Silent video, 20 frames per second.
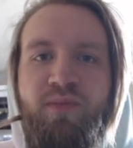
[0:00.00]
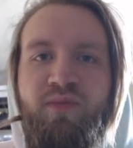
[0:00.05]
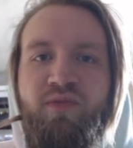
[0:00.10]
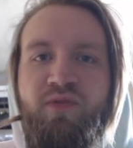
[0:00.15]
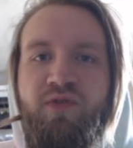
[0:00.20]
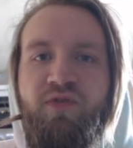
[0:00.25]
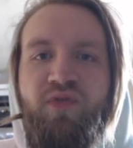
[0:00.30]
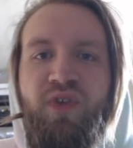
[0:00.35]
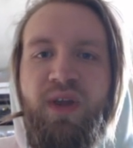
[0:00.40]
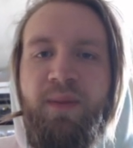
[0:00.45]

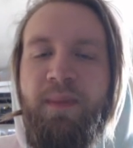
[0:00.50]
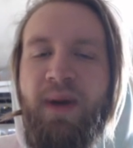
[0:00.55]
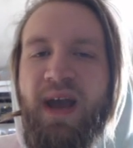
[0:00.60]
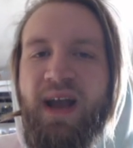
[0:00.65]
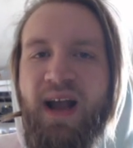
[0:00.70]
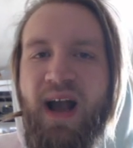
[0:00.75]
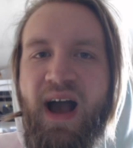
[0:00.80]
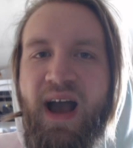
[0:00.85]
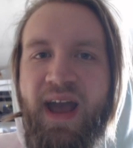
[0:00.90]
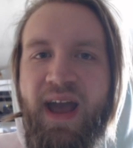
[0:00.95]

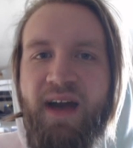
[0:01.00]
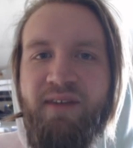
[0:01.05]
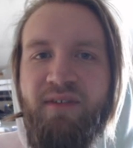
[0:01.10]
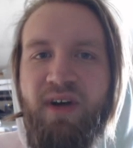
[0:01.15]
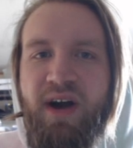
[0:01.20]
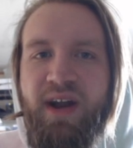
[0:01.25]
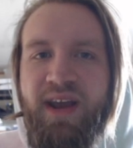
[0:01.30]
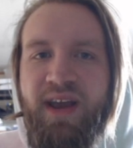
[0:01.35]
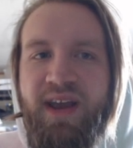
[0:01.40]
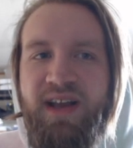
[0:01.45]
feedback I have
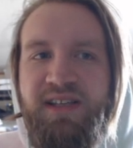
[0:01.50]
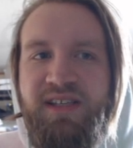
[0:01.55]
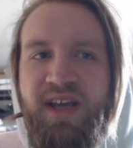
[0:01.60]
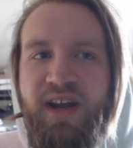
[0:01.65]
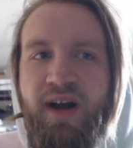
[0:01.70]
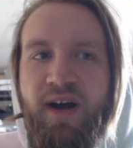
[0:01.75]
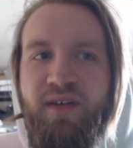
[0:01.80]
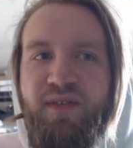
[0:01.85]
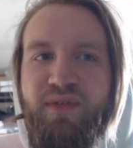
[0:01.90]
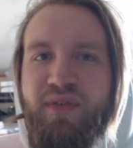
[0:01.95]
on it is
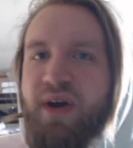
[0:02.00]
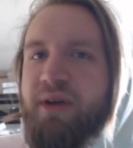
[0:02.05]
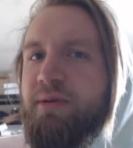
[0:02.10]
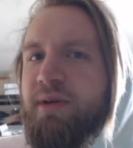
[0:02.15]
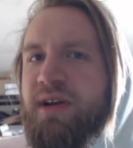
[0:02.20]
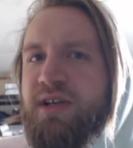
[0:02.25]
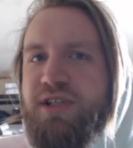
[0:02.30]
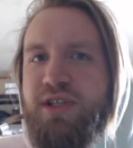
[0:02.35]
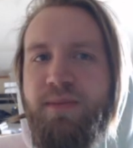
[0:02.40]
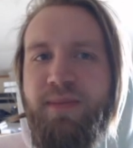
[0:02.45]
that
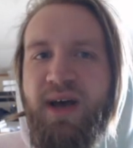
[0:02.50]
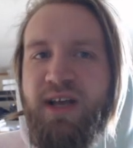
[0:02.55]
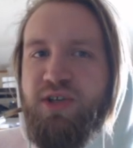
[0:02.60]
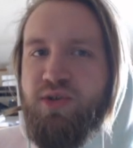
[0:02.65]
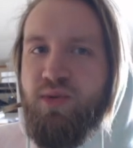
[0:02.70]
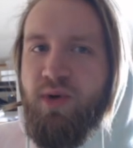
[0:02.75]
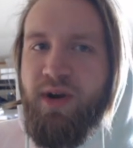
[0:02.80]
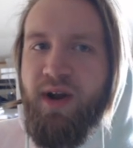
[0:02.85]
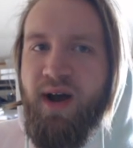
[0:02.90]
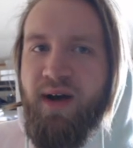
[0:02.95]
Fenrir is the best
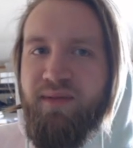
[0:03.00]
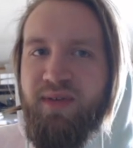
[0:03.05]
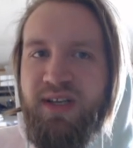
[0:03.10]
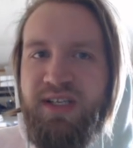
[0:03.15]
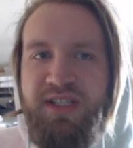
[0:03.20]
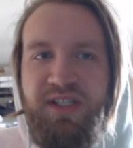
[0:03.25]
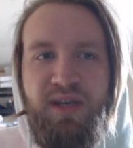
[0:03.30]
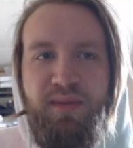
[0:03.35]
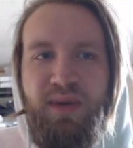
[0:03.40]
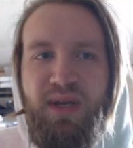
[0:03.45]
one,
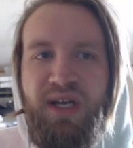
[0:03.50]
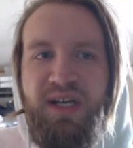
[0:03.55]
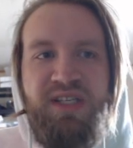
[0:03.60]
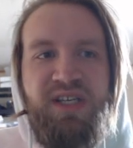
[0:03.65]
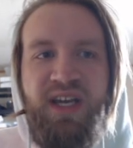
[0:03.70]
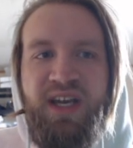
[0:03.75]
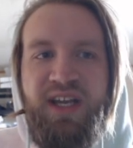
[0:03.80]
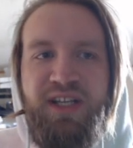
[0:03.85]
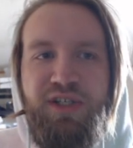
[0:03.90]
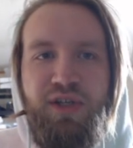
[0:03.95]
obviously, because
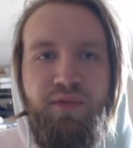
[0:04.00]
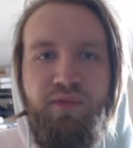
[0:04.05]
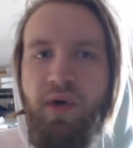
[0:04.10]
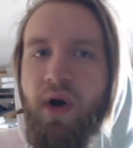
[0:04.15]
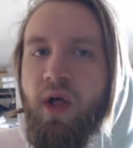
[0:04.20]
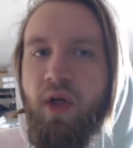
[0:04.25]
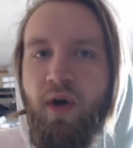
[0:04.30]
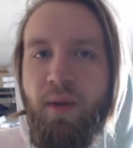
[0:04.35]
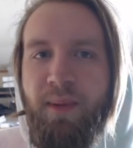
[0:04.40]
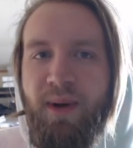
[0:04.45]
it gets you
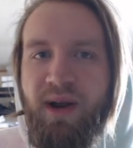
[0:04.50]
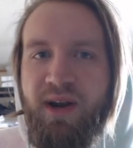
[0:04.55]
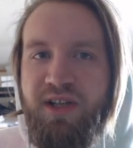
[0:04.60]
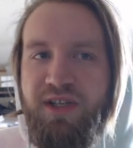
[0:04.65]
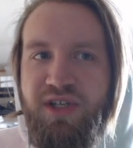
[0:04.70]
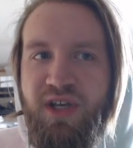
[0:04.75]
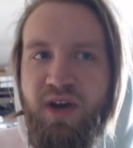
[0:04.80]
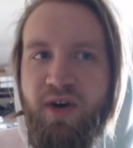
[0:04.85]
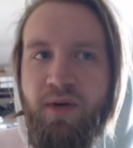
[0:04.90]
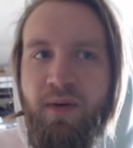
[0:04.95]
follow up on
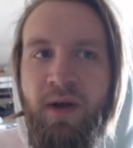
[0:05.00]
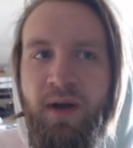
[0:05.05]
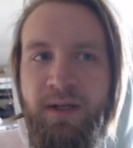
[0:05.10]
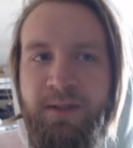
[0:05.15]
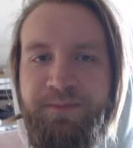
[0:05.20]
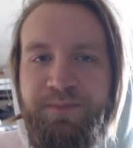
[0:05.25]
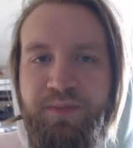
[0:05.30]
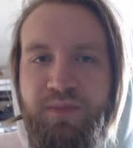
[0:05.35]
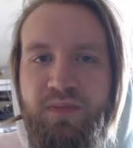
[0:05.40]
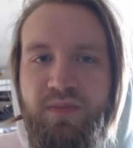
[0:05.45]
its own.
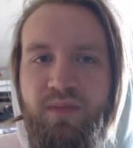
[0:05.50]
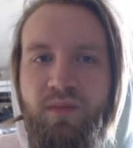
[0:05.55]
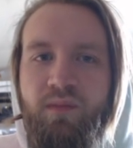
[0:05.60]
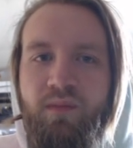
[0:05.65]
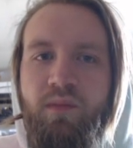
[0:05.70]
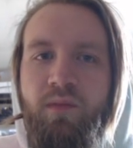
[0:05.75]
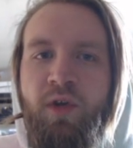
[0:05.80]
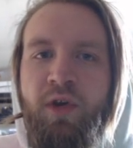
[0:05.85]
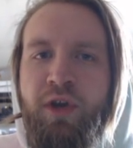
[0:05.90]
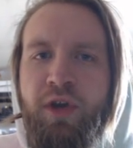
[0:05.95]

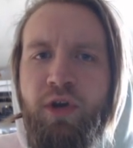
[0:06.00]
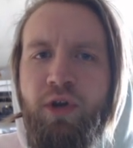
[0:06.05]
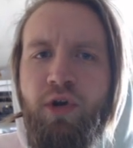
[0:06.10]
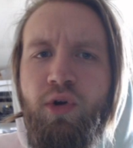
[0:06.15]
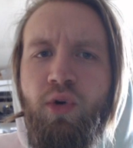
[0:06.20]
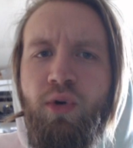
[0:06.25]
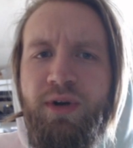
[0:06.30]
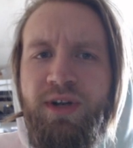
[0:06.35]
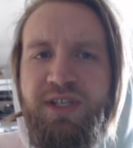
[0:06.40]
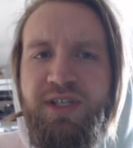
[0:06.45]

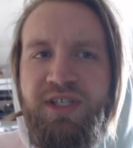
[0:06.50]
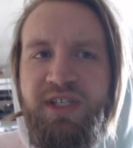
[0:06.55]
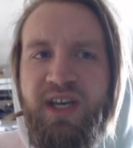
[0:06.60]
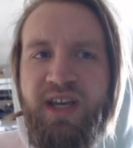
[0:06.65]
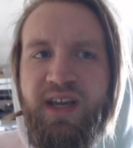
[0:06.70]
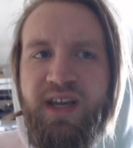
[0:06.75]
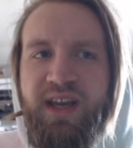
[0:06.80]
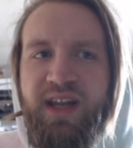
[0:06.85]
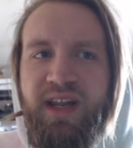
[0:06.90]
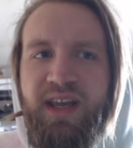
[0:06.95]
Unicorn is
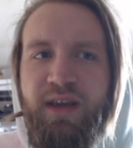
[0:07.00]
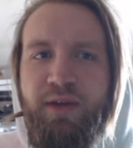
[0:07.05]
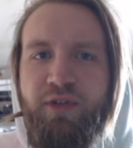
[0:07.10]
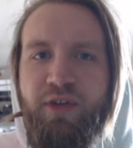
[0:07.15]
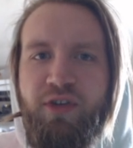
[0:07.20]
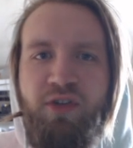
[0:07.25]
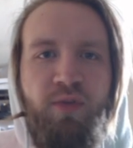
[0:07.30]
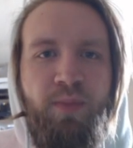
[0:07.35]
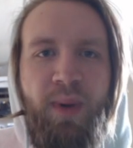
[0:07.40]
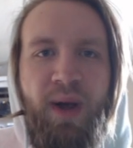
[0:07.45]
sick, getting you the
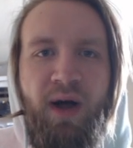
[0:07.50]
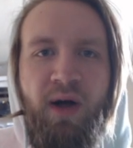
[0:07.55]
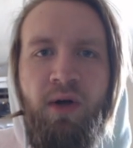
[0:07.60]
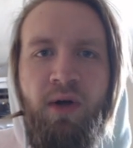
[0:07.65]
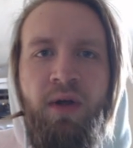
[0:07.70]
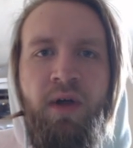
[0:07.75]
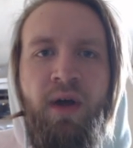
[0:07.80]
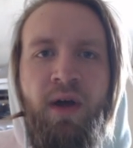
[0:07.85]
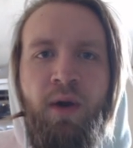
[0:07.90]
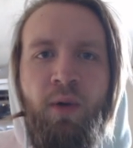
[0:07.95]

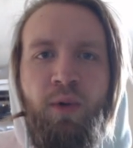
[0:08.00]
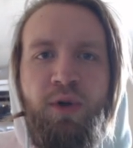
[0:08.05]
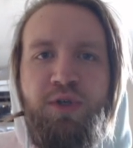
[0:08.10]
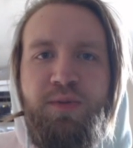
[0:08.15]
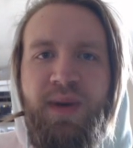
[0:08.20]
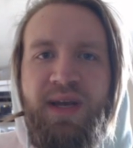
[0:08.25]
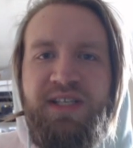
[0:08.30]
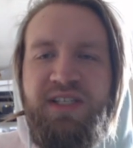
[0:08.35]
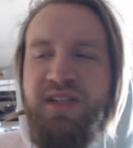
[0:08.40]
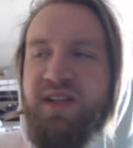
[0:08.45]
spell, which
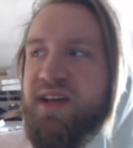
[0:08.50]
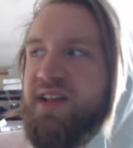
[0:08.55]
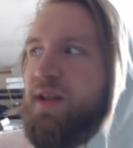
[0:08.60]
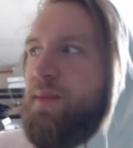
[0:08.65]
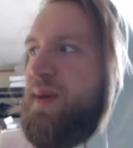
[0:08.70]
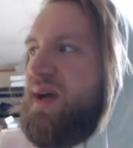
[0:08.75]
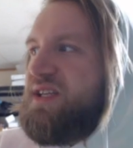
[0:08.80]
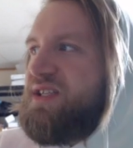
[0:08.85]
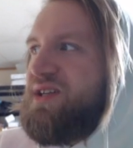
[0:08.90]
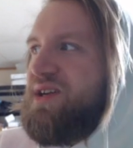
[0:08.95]
makes it like the
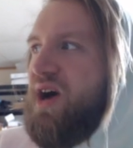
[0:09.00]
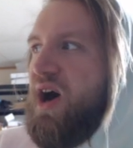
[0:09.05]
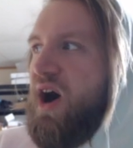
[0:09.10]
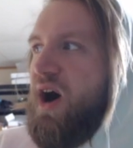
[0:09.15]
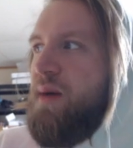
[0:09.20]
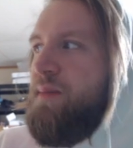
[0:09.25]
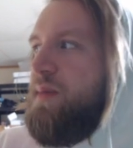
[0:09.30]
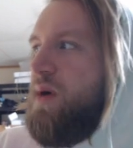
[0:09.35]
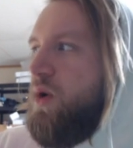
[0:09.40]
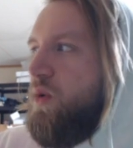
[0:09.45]
best
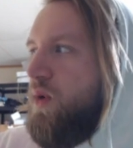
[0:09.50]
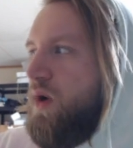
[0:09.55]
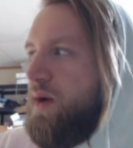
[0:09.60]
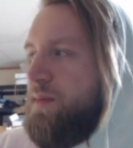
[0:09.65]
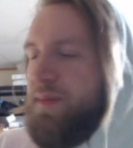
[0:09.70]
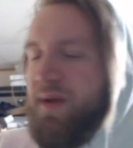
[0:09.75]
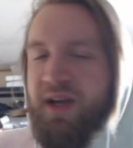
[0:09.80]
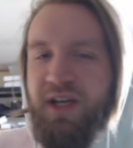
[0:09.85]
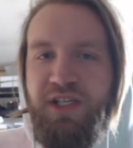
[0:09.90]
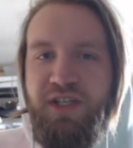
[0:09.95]
combo
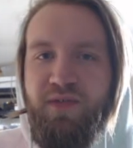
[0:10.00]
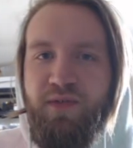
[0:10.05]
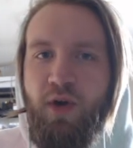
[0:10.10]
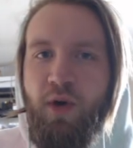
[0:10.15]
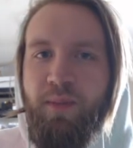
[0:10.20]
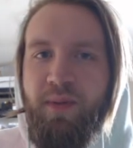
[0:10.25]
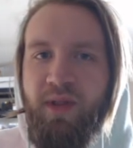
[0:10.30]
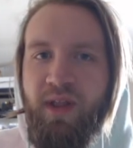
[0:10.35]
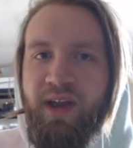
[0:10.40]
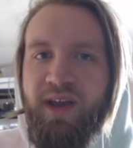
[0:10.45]
one because if you
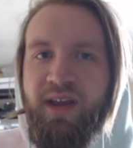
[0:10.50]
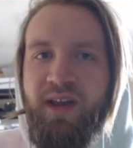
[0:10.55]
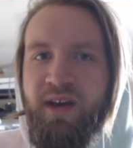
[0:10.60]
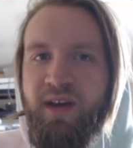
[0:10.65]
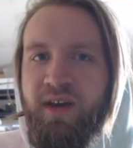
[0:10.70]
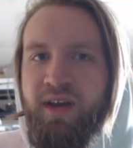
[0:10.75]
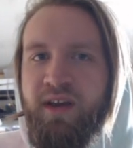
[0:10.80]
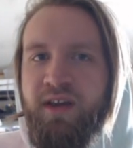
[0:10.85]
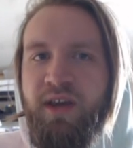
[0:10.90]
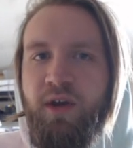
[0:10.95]
open like
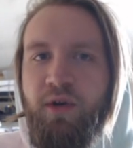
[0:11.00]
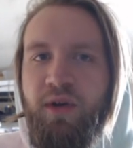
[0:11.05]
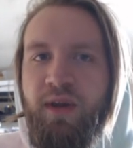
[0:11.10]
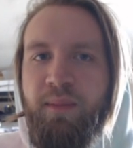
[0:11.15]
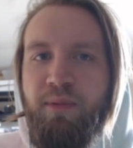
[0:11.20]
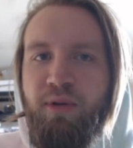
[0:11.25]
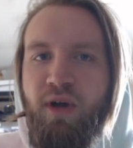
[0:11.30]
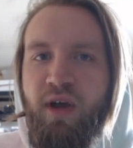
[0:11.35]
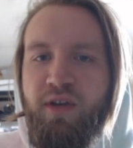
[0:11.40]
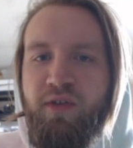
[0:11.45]
Uni
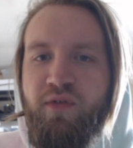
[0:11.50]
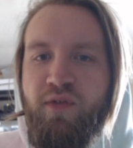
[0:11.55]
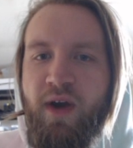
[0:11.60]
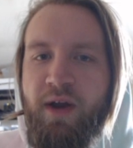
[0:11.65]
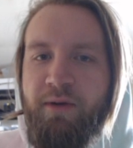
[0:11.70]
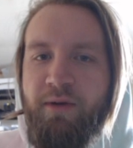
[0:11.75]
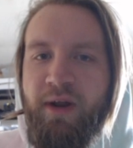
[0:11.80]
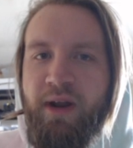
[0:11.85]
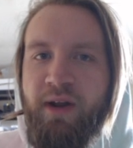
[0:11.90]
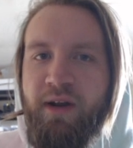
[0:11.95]
plus
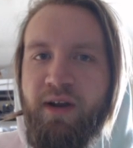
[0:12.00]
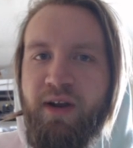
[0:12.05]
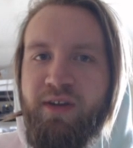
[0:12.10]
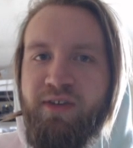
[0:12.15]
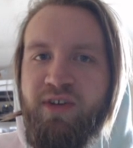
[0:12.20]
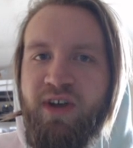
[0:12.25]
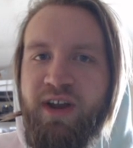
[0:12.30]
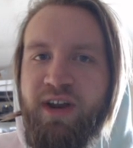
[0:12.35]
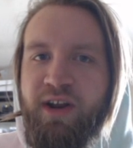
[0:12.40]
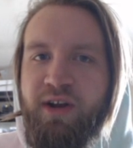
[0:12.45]
Fenrir, it goes
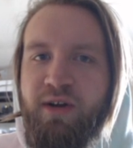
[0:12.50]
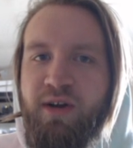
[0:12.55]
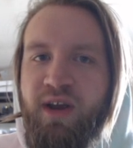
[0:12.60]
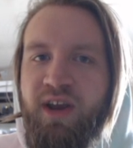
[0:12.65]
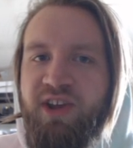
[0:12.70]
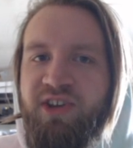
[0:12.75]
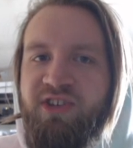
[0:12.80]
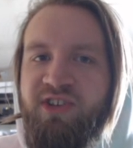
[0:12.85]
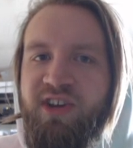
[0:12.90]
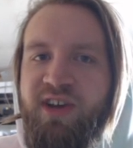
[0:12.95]
kind of
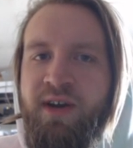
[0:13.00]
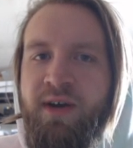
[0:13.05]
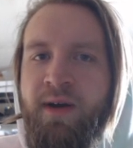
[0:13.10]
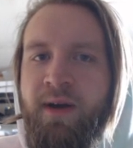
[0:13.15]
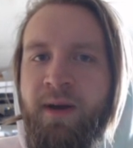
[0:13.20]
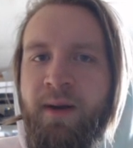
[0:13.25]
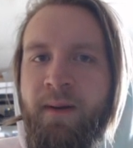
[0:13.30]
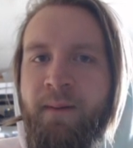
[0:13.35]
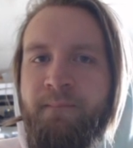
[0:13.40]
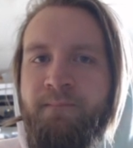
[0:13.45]
crazy.
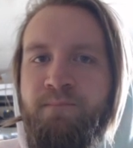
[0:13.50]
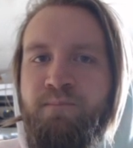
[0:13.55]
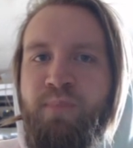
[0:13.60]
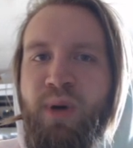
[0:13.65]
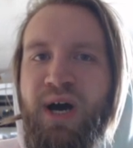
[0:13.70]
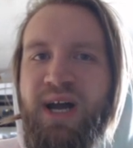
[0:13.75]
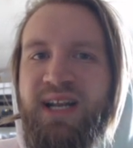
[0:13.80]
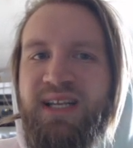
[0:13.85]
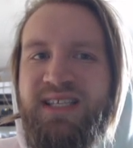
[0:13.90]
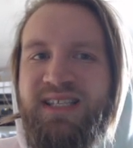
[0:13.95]

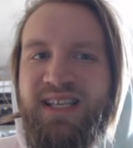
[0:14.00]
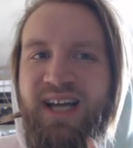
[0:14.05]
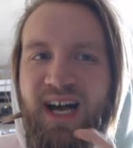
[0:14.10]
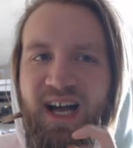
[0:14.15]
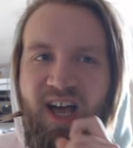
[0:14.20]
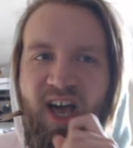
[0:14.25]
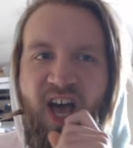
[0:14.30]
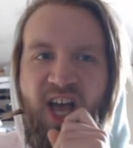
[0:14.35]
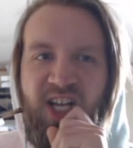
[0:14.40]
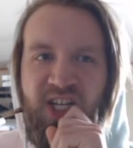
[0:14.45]
But it's
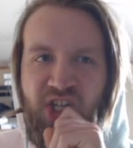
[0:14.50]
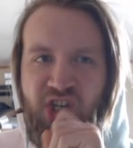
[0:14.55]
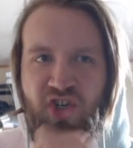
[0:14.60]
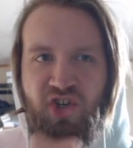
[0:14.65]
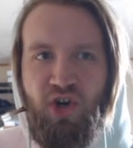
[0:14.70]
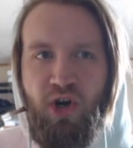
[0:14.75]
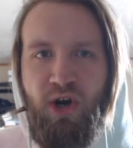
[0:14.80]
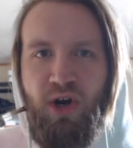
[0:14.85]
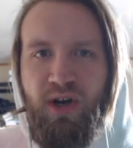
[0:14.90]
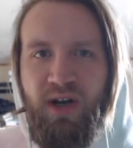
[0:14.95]
not as
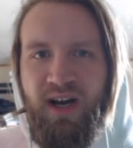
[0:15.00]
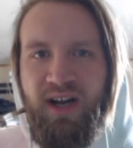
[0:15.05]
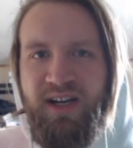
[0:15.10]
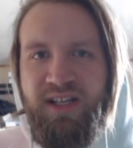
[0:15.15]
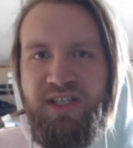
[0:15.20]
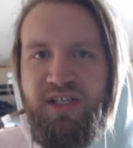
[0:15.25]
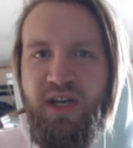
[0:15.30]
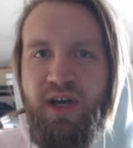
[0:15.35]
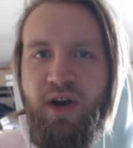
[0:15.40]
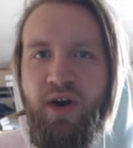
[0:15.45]
strong on
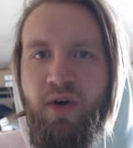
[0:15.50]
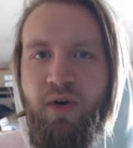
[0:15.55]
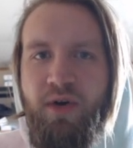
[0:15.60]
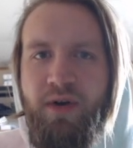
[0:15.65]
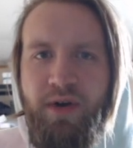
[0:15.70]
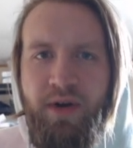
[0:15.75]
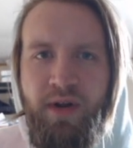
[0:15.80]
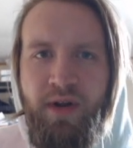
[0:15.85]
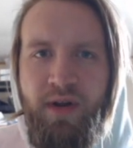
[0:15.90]
its own.